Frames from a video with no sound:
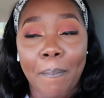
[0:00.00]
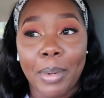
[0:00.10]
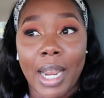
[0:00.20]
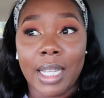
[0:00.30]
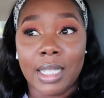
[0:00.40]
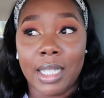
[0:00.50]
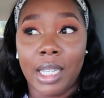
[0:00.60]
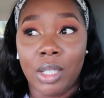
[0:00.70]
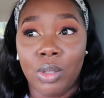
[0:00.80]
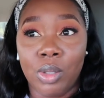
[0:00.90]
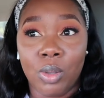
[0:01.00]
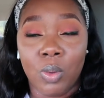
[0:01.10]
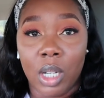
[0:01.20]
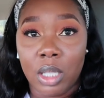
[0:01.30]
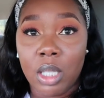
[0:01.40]
But I did
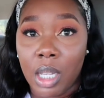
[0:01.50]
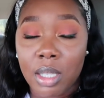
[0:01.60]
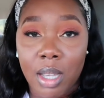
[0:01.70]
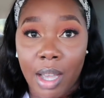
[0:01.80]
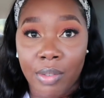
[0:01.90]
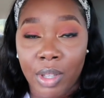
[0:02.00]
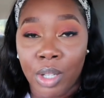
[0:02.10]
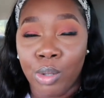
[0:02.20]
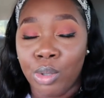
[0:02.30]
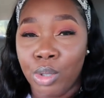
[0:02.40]
do a TikTok video